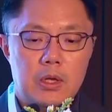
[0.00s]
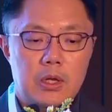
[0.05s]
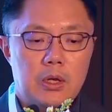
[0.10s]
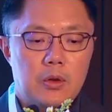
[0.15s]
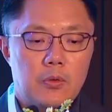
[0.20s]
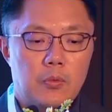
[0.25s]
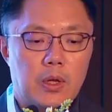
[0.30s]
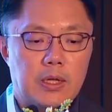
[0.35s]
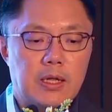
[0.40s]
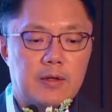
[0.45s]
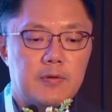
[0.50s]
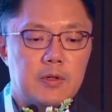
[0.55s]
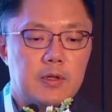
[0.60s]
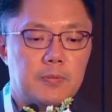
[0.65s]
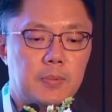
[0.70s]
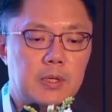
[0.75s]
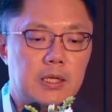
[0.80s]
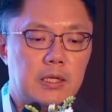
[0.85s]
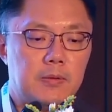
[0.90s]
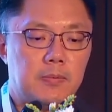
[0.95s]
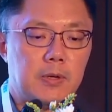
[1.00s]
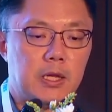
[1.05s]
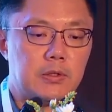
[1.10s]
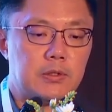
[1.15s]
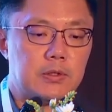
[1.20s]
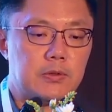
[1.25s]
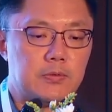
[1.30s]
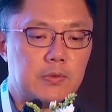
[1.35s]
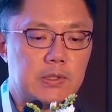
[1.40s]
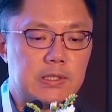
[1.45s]
whenever the PD
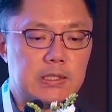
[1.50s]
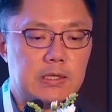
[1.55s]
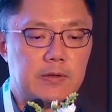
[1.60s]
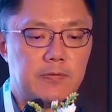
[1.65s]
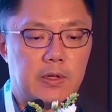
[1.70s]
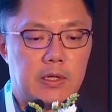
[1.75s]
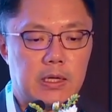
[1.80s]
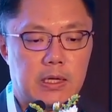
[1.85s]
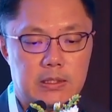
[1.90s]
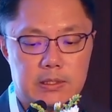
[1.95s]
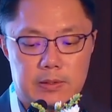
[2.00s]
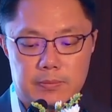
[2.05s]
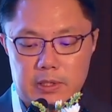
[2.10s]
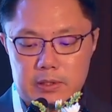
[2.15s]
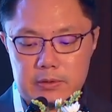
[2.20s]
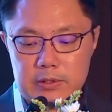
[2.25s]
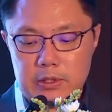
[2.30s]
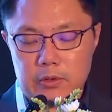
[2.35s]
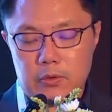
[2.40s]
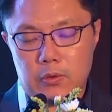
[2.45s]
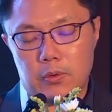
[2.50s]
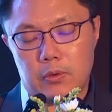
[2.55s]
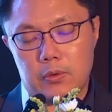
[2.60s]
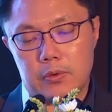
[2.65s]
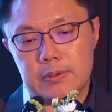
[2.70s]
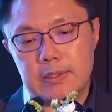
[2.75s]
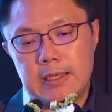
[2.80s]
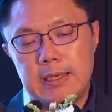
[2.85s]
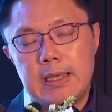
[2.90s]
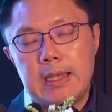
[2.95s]
patients receive an antibiotic
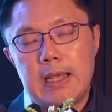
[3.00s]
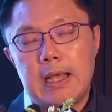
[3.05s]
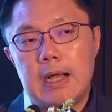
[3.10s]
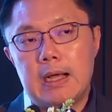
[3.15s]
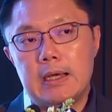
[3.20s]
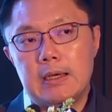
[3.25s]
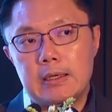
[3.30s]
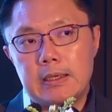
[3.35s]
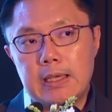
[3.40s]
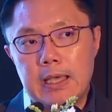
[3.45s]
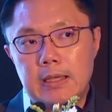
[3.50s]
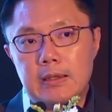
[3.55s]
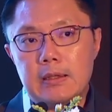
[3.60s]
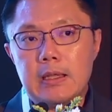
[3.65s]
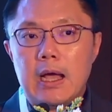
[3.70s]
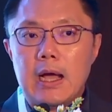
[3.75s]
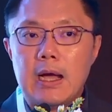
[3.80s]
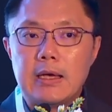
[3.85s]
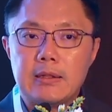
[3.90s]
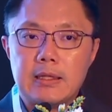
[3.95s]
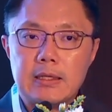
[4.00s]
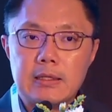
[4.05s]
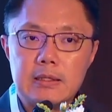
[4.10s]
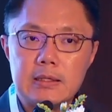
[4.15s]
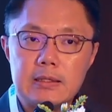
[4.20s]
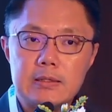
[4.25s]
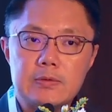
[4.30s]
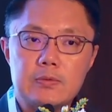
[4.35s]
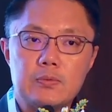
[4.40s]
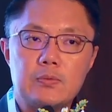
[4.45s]
course. Again, I think
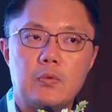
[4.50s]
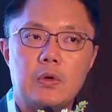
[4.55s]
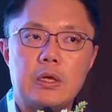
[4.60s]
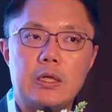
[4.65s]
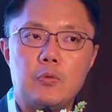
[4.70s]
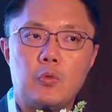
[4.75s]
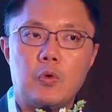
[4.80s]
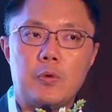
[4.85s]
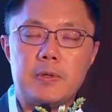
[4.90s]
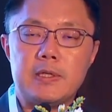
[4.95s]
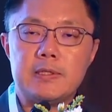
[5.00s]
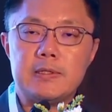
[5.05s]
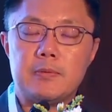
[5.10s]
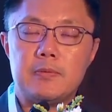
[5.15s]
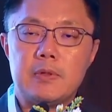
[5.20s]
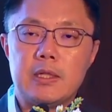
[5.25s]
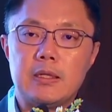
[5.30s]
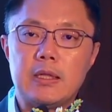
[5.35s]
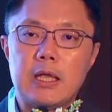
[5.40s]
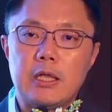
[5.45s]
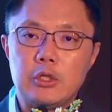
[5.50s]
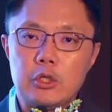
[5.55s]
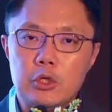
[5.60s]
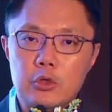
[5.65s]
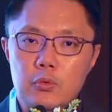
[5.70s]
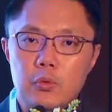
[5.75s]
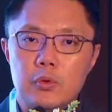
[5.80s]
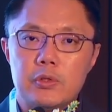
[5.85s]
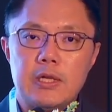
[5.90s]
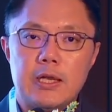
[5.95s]
it will be something that you
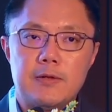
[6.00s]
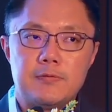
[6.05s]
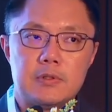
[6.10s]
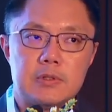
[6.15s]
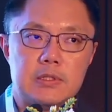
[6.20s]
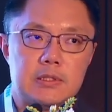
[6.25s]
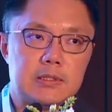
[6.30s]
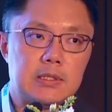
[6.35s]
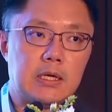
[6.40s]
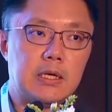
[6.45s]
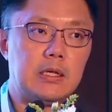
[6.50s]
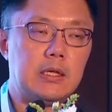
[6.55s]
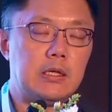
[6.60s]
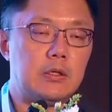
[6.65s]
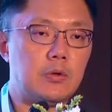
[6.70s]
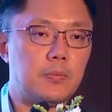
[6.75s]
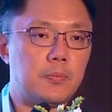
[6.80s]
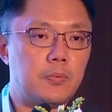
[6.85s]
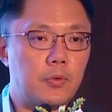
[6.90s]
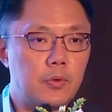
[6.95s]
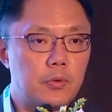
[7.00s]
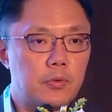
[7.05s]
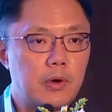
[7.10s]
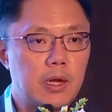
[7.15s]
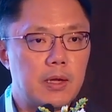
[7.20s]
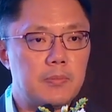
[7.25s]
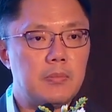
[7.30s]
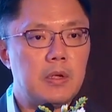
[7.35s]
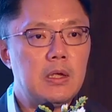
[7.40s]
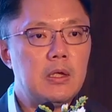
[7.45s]
would have to decide in your
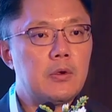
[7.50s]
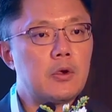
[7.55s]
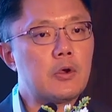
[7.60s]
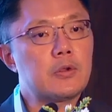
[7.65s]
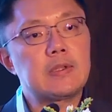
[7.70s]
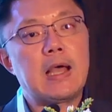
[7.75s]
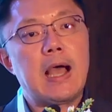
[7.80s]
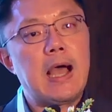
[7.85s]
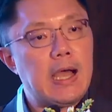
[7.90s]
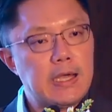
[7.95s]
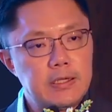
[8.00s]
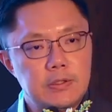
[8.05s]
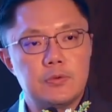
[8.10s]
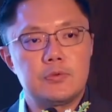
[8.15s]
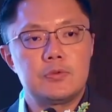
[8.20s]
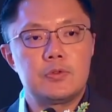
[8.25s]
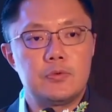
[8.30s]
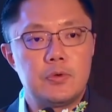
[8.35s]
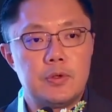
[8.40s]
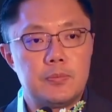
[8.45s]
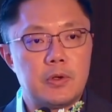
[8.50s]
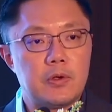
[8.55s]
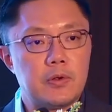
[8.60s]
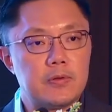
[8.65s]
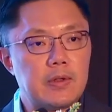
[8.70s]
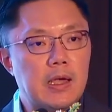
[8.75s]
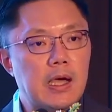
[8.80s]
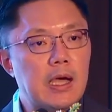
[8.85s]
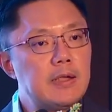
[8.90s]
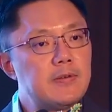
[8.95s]
program because I don't do it
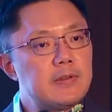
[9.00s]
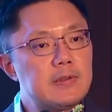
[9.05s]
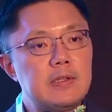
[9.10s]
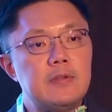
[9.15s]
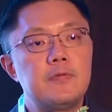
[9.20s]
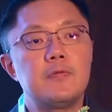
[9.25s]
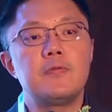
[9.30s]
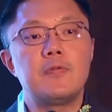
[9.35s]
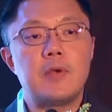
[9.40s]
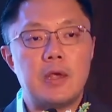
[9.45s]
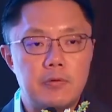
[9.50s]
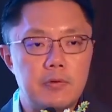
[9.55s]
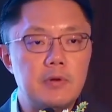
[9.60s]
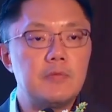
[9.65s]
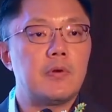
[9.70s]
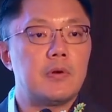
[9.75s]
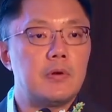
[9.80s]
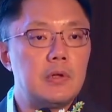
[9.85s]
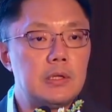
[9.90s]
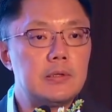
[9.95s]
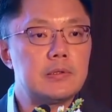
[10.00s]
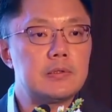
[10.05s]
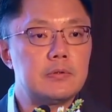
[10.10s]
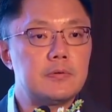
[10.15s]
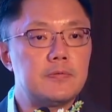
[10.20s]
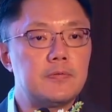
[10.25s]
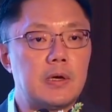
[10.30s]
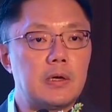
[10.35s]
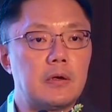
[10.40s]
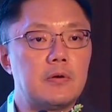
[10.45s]
because I see very, very little
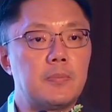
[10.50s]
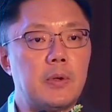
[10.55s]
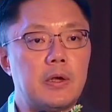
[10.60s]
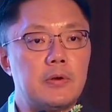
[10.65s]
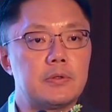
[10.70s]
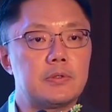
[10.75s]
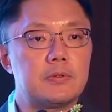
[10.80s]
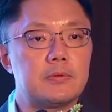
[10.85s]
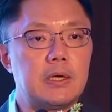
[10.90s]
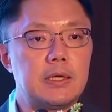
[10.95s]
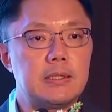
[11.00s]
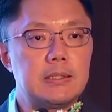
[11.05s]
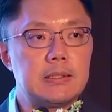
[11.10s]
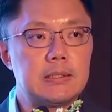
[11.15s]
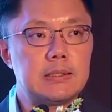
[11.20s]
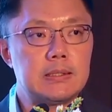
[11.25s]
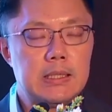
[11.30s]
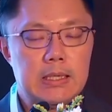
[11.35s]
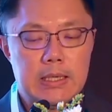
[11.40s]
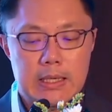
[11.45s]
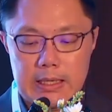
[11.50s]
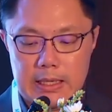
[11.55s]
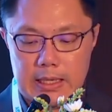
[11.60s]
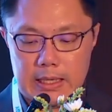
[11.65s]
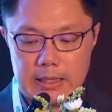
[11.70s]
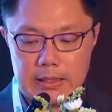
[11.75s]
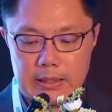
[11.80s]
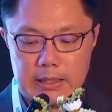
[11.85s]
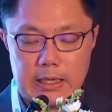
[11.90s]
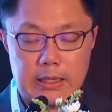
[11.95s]
fungal peritonitis
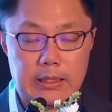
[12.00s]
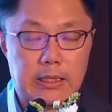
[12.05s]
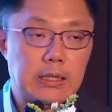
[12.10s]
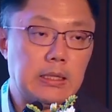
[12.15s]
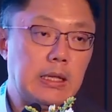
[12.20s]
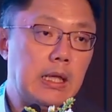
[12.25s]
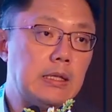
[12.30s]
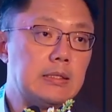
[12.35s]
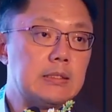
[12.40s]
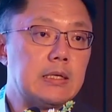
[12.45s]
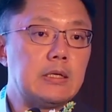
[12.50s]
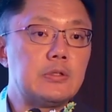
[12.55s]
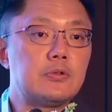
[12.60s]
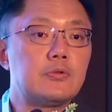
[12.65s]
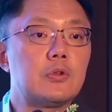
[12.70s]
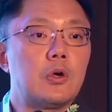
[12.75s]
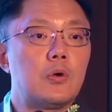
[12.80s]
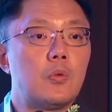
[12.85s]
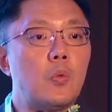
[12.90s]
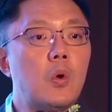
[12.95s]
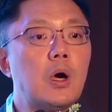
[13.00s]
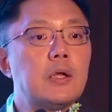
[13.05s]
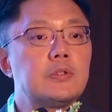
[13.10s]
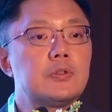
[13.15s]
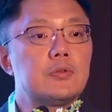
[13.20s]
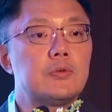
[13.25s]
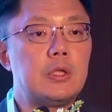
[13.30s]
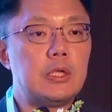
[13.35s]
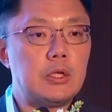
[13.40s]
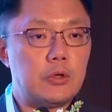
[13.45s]
and hence I do not want
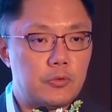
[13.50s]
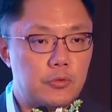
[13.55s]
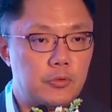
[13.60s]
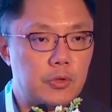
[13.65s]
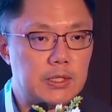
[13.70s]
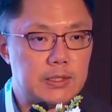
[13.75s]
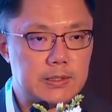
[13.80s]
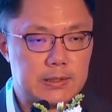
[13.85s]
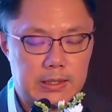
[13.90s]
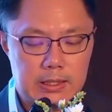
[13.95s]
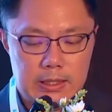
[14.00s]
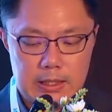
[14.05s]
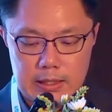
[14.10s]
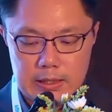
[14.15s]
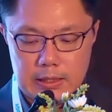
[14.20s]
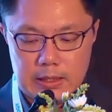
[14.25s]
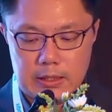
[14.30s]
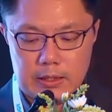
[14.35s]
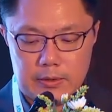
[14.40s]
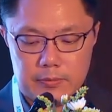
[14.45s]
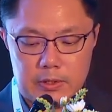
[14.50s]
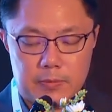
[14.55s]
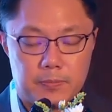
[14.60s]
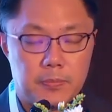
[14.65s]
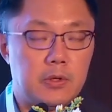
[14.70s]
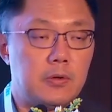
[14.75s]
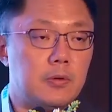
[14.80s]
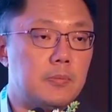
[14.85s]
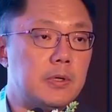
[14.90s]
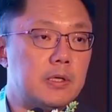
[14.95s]
to increase the
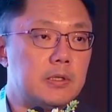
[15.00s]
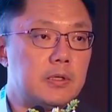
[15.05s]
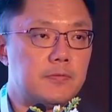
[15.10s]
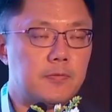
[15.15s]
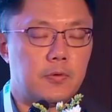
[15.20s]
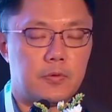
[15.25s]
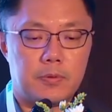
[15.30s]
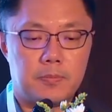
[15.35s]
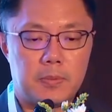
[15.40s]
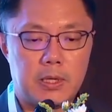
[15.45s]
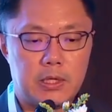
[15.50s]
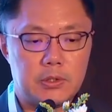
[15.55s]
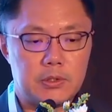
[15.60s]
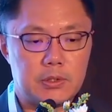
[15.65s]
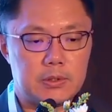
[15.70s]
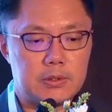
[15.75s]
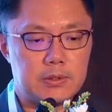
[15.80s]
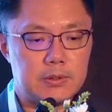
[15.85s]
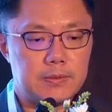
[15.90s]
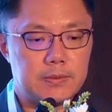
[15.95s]
pill burden for the patient.